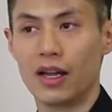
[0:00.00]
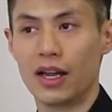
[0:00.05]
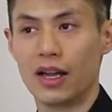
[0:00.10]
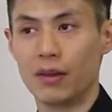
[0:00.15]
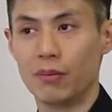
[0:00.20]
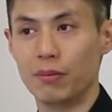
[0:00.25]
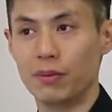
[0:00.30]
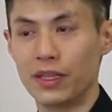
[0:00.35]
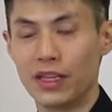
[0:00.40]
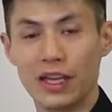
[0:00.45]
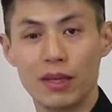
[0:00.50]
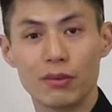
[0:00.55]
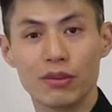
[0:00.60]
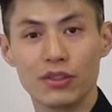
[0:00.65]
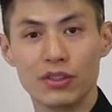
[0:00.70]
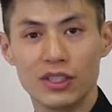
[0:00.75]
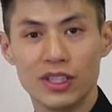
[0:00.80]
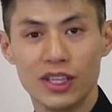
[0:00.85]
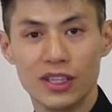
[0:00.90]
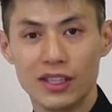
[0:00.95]
and be
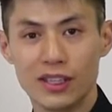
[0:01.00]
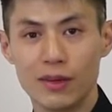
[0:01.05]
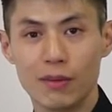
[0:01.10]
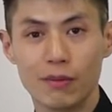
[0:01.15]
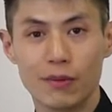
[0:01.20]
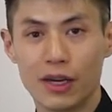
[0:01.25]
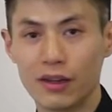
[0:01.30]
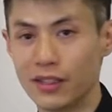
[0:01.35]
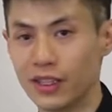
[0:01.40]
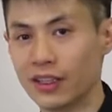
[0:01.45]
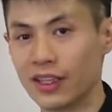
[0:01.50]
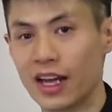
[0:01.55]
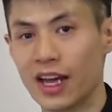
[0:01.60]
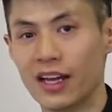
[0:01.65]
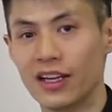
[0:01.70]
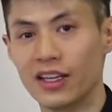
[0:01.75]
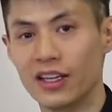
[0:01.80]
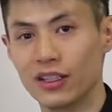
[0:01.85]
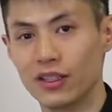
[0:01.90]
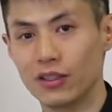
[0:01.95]
able to hit them while they
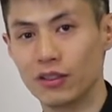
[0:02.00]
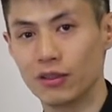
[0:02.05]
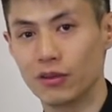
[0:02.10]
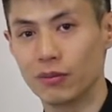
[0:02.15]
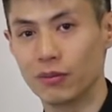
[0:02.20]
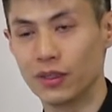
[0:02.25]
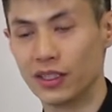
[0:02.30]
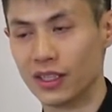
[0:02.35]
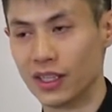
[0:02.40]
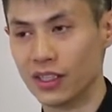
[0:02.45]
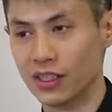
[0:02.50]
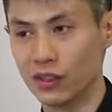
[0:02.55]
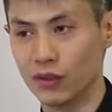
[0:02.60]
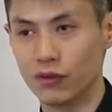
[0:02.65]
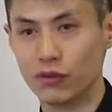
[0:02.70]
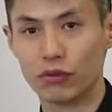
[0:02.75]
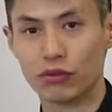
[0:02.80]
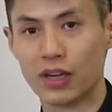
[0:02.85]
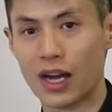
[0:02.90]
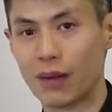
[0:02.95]
can't hit you because
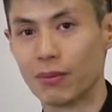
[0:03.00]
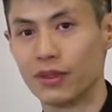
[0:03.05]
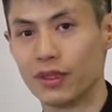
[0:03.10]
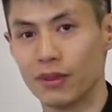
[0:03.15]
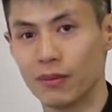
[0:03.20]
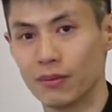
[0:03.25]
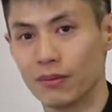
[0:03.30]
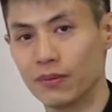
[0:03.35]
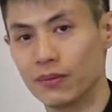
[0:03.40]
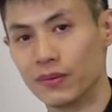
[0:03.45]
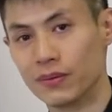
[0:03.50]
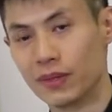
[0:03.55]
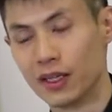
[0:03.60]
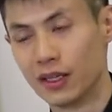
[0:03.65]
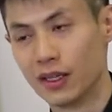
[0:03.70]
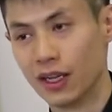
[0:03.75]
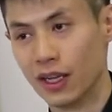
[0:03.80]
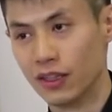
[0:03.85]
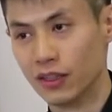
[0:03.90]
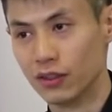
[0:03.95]
you've trapped them
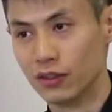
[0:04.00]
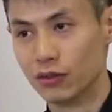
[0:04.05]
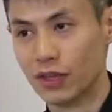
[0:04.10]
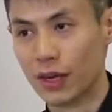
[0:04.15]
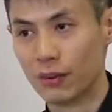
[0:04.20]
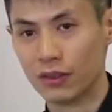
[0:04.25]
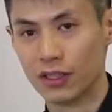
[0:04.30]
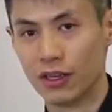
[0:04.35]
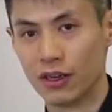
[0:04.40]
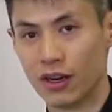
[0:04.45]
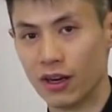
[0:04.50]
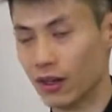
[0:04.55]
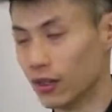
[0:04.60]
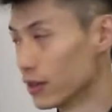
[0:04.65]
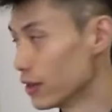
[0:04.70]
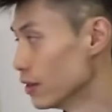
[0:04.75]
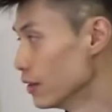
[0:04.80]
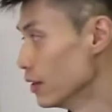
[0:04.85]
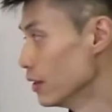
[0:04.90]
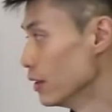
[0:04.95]
and you trap their hands.